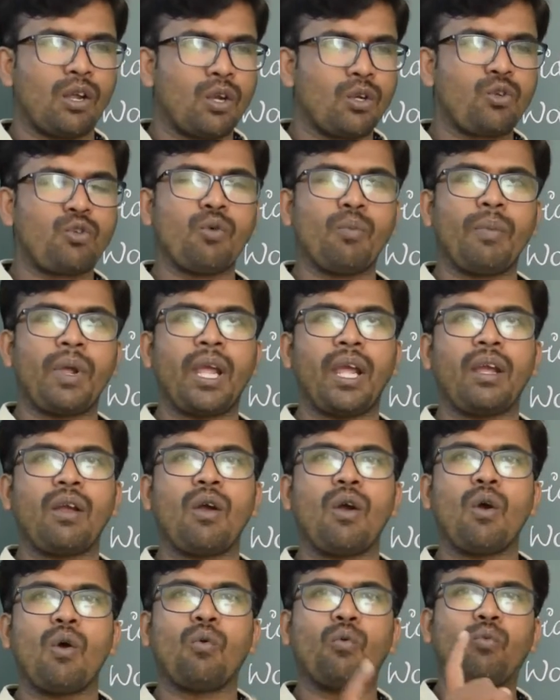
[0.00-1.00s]
to make
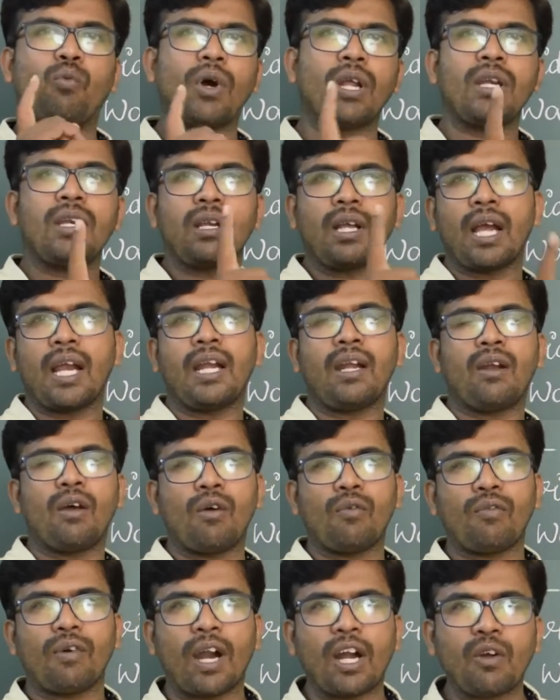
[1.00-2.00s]
one kind
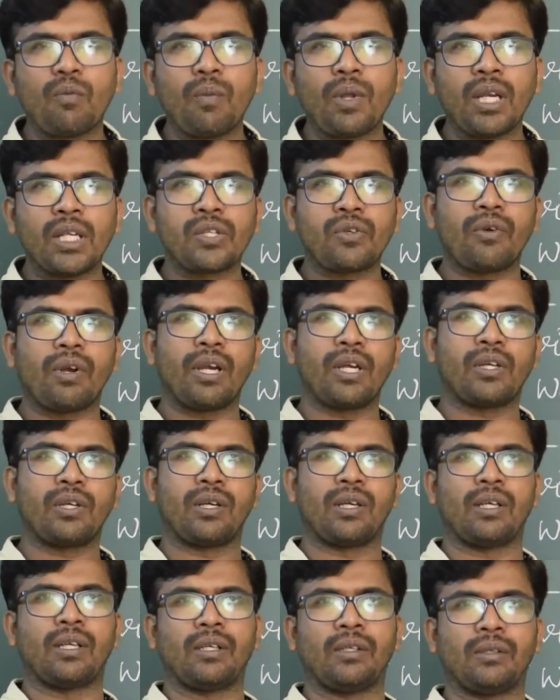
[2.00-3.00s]
of
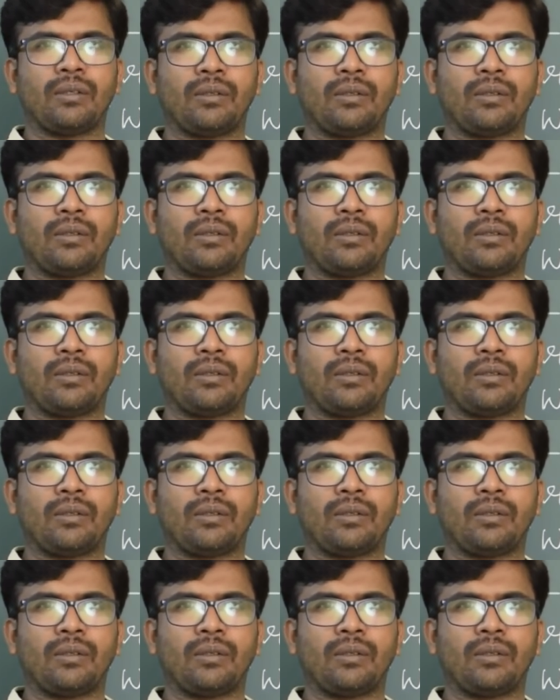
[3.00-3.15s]
administration.